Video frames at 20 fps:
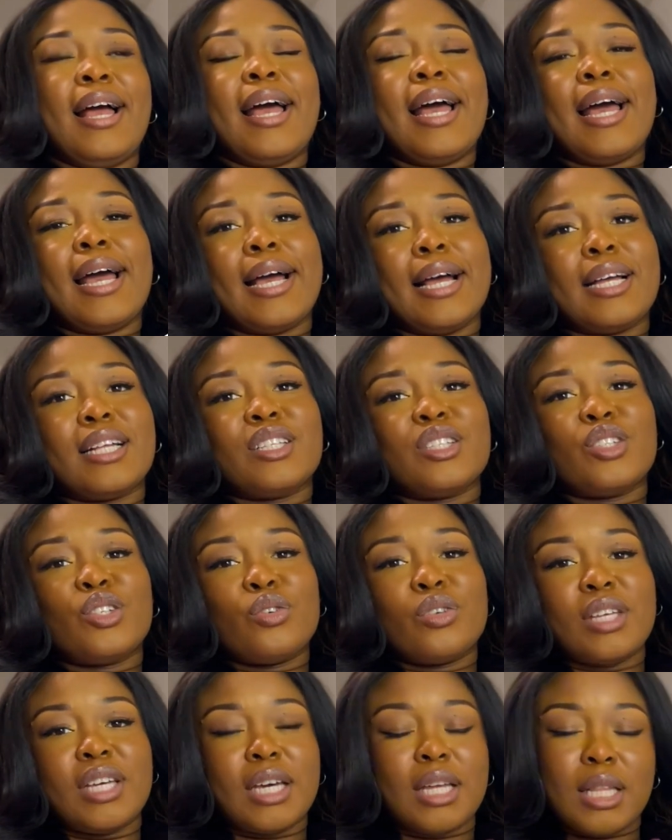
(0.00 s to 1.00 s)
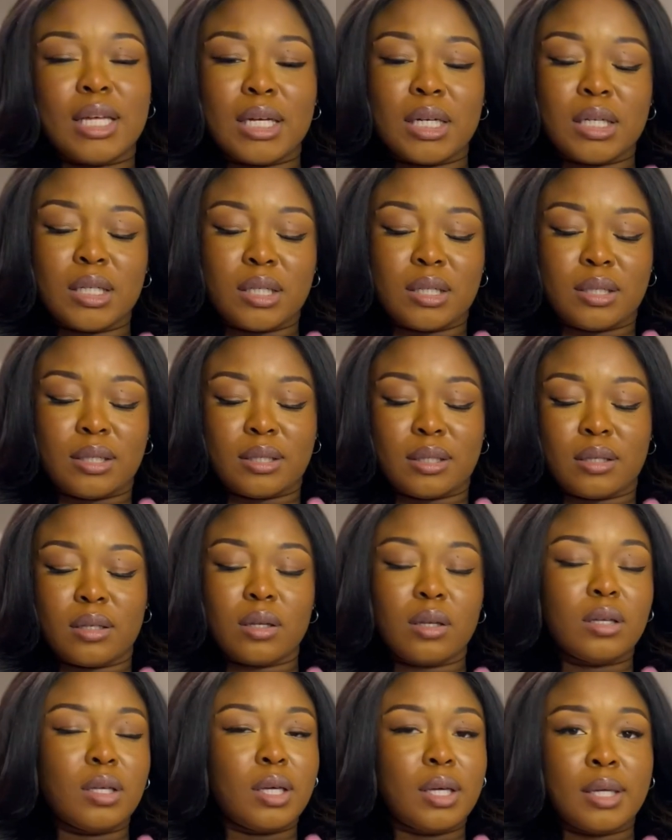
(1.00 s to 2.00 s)
And so yeah, that is
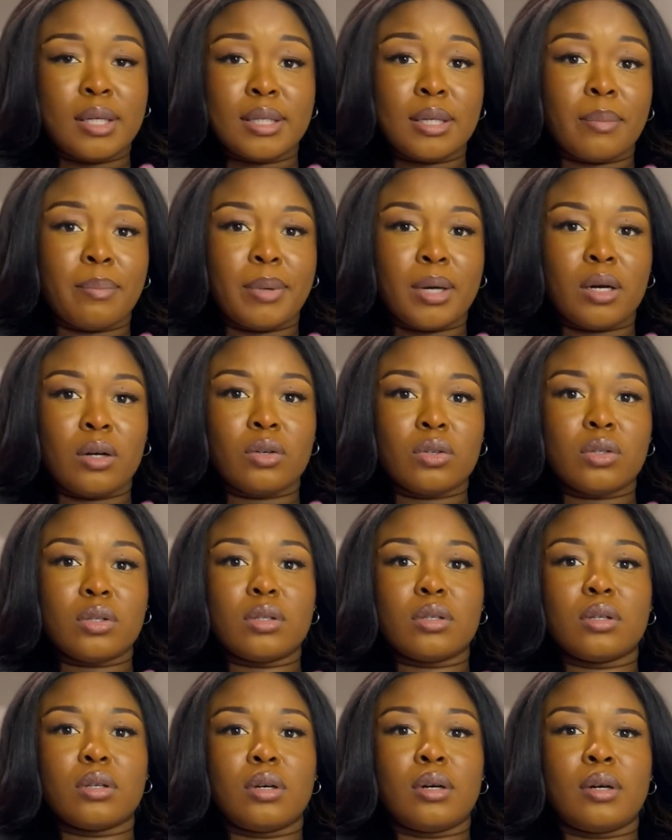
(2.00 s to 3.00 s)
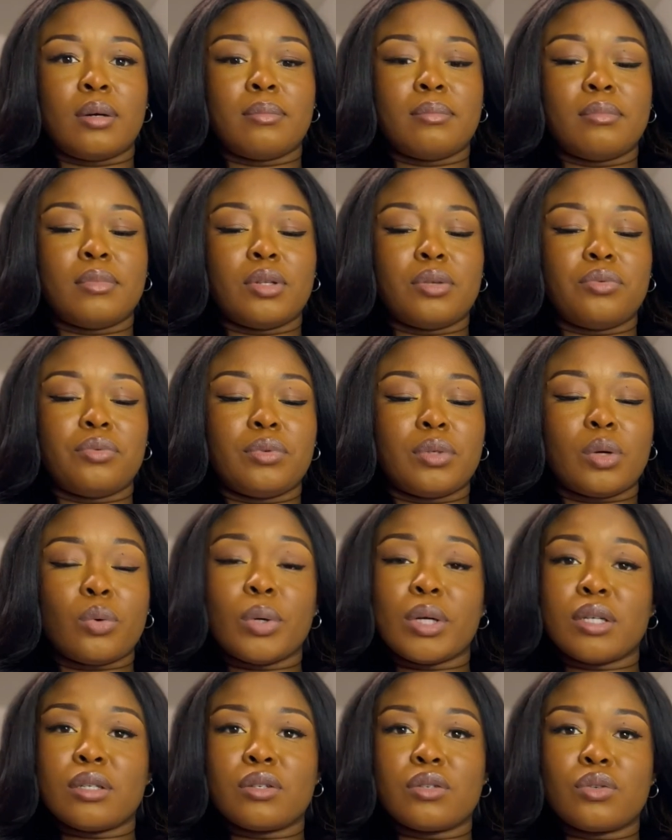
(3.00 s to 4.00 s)
it about the
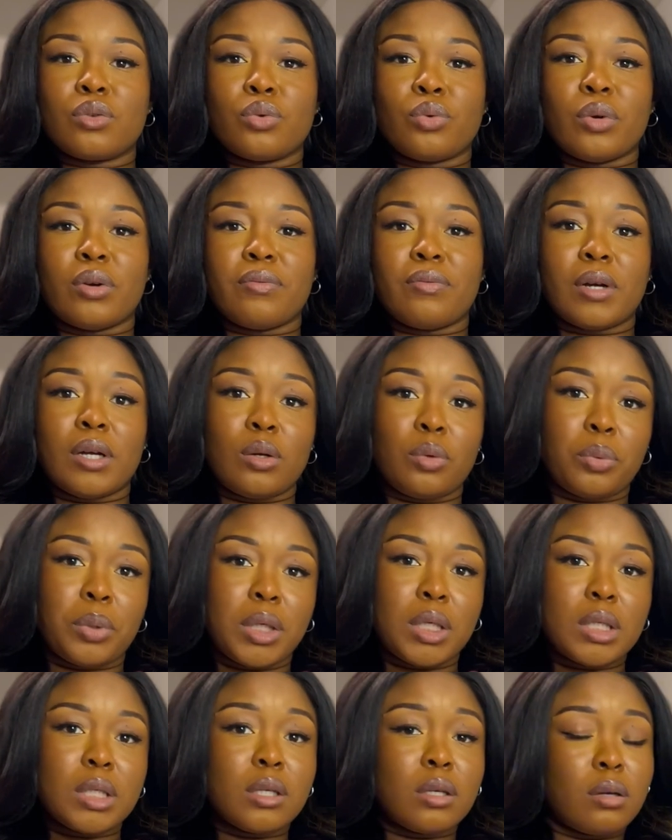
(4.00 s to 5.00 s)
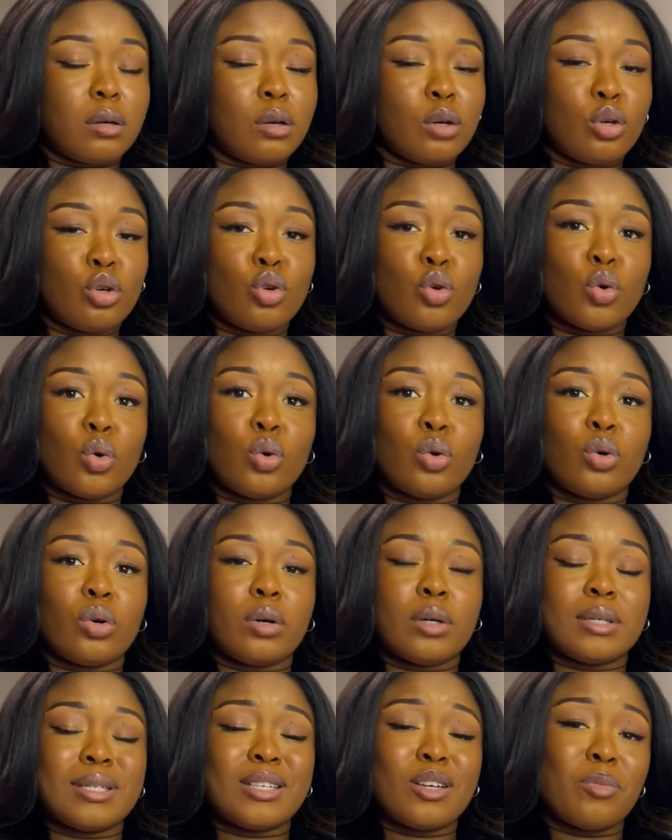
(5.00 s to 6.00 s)
request to evaluate your
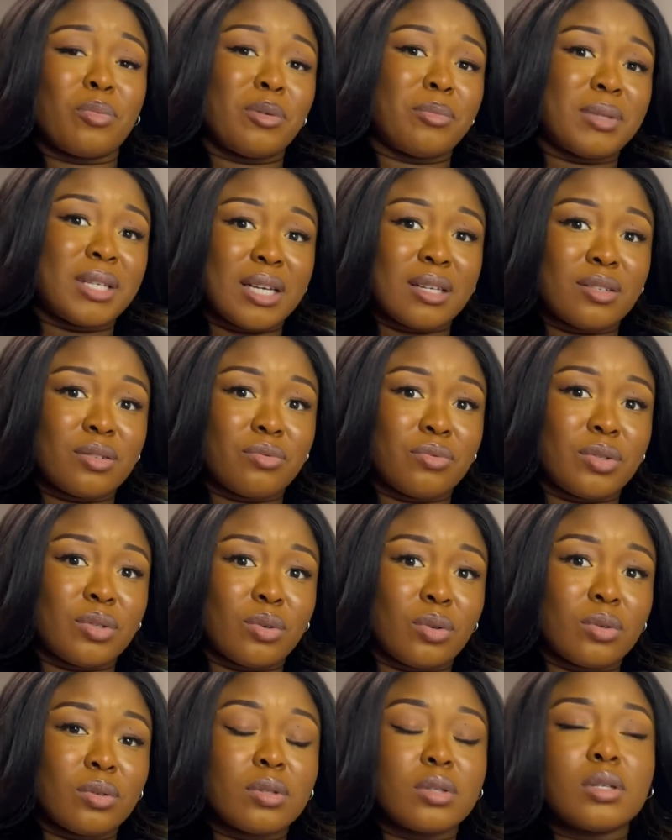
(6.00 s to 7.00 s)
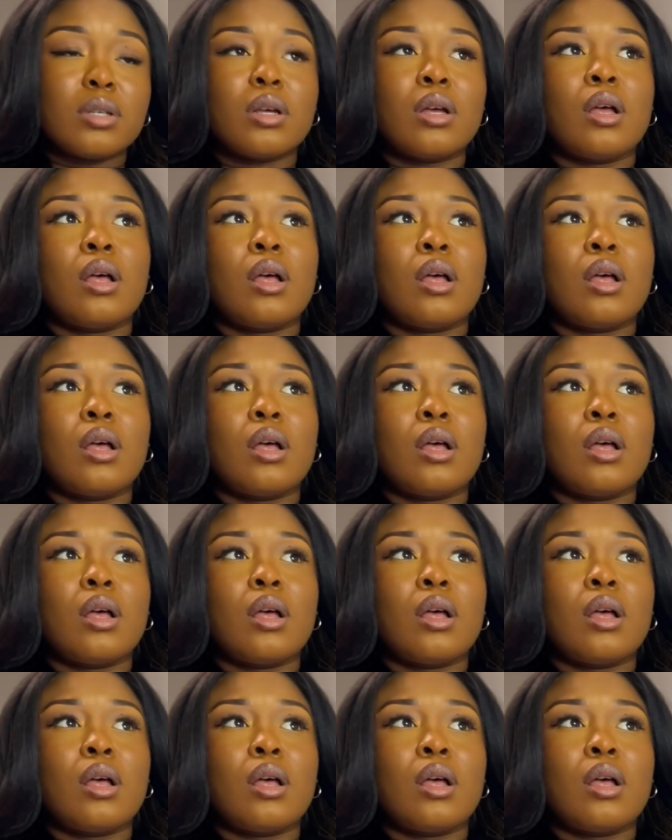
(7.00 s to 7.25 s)
CELPIP test results.